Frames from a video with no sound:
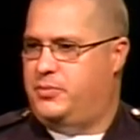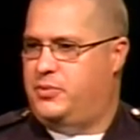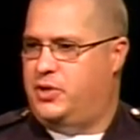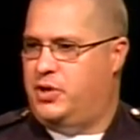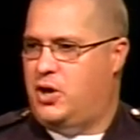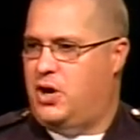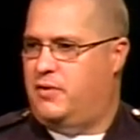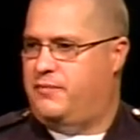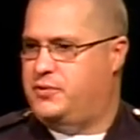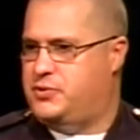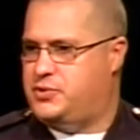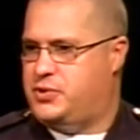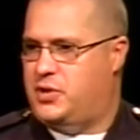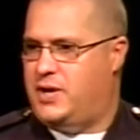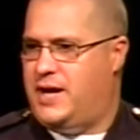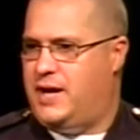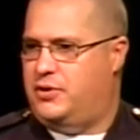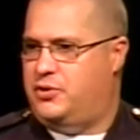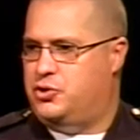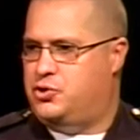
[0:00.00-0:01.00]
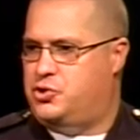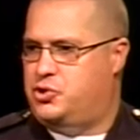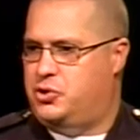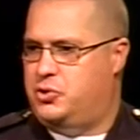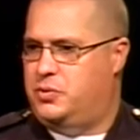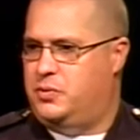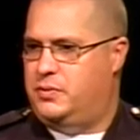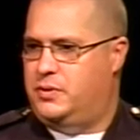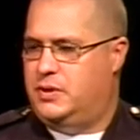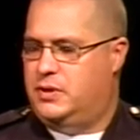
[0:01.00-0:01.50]
the officer had to
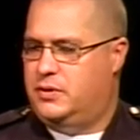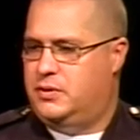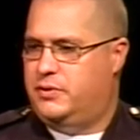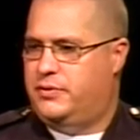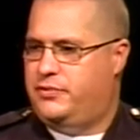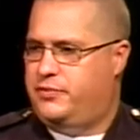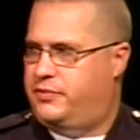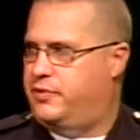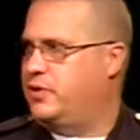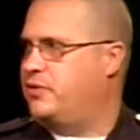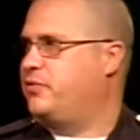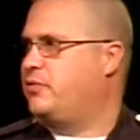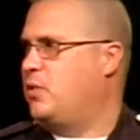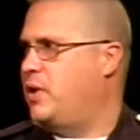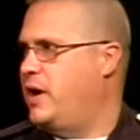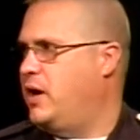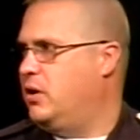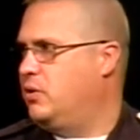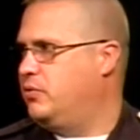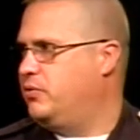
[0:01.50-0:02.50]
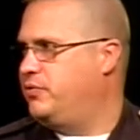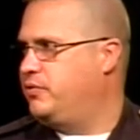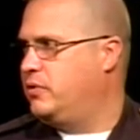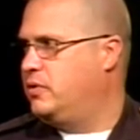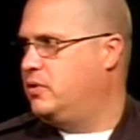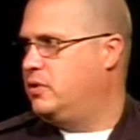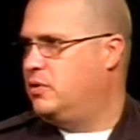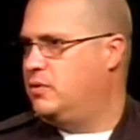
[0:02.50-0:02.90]
shoot six rounds